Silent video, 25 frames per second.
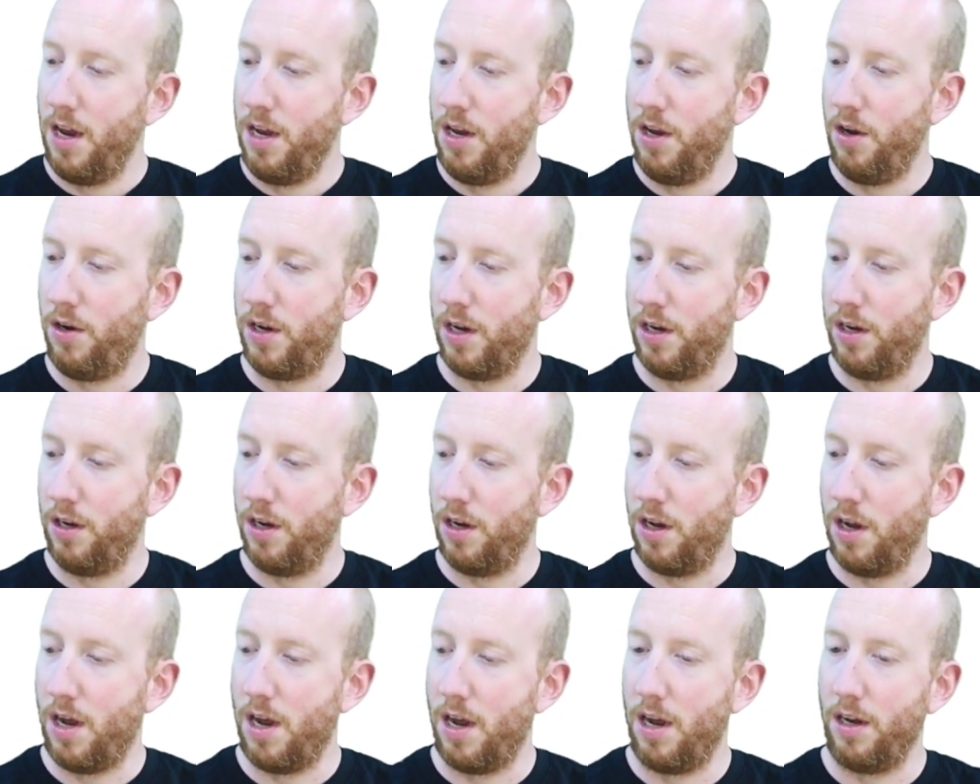you
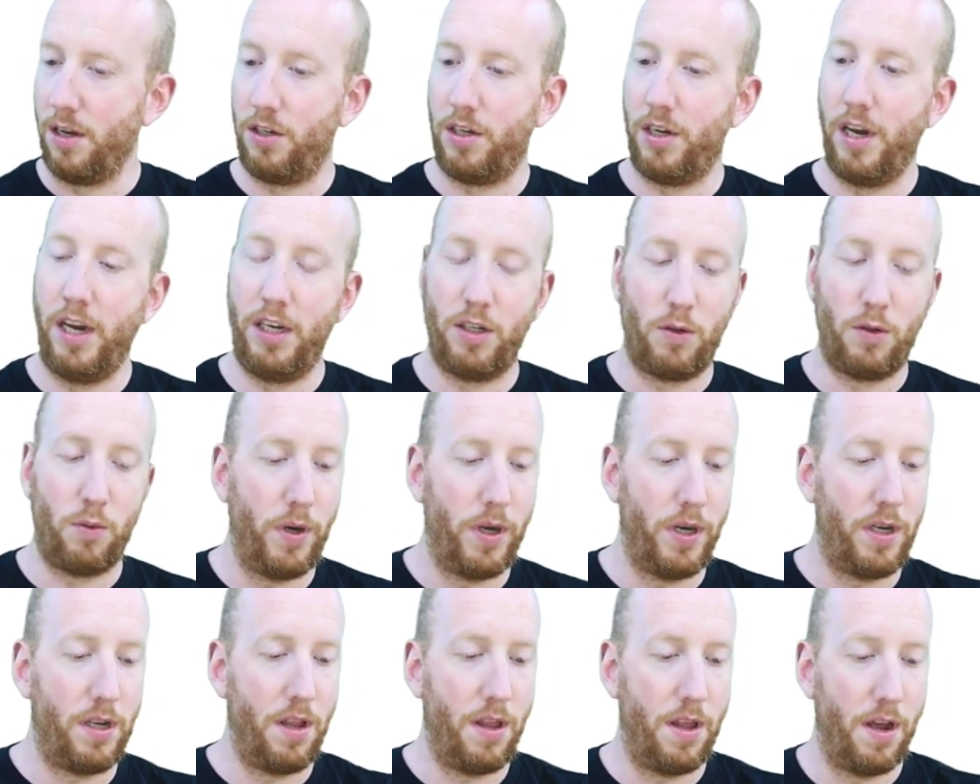can change
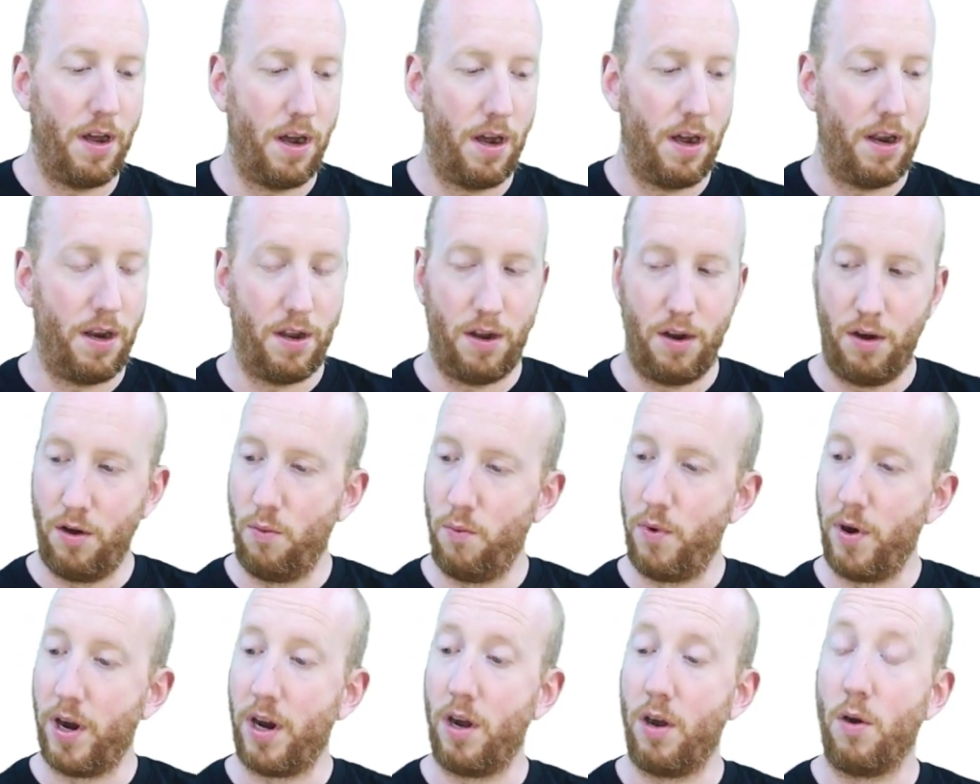with the
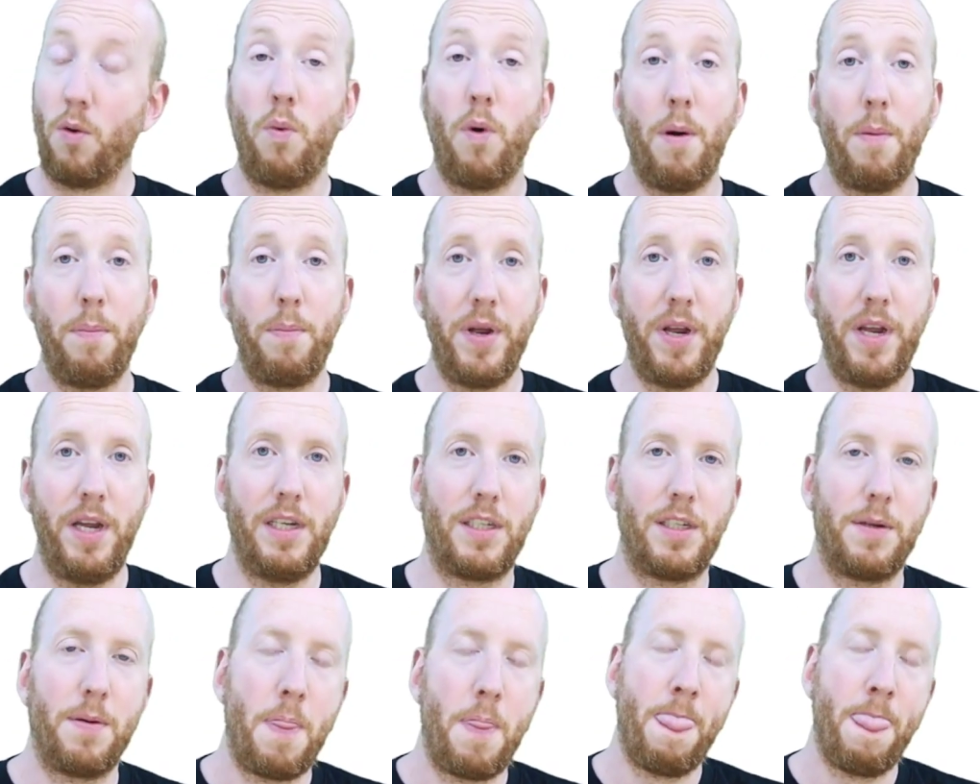regular
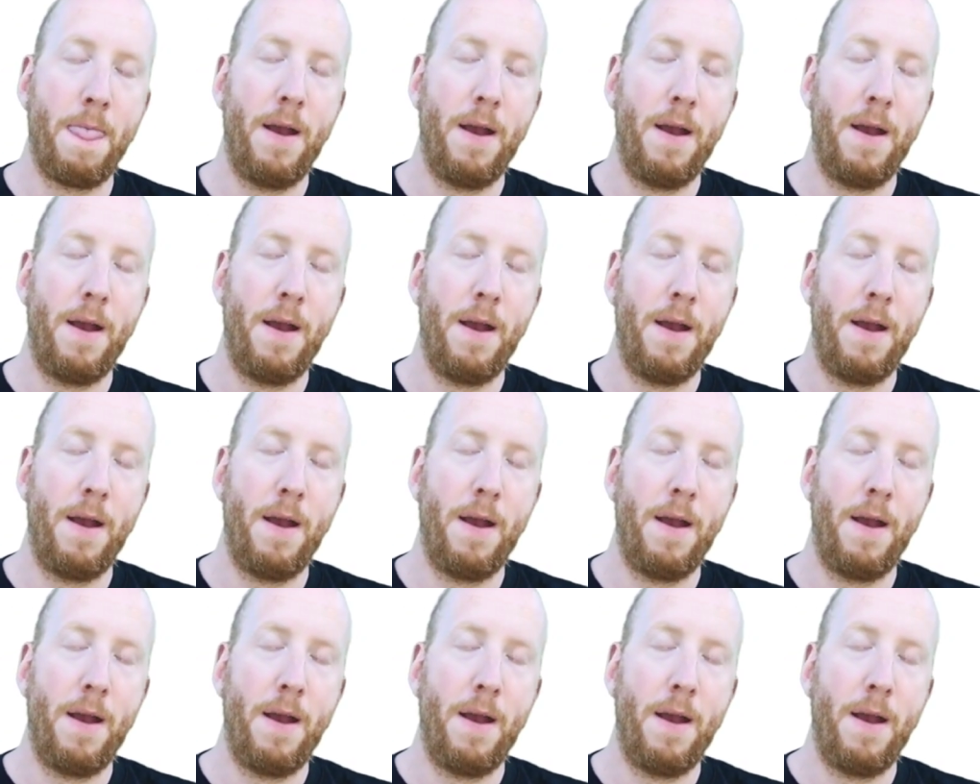one-piece.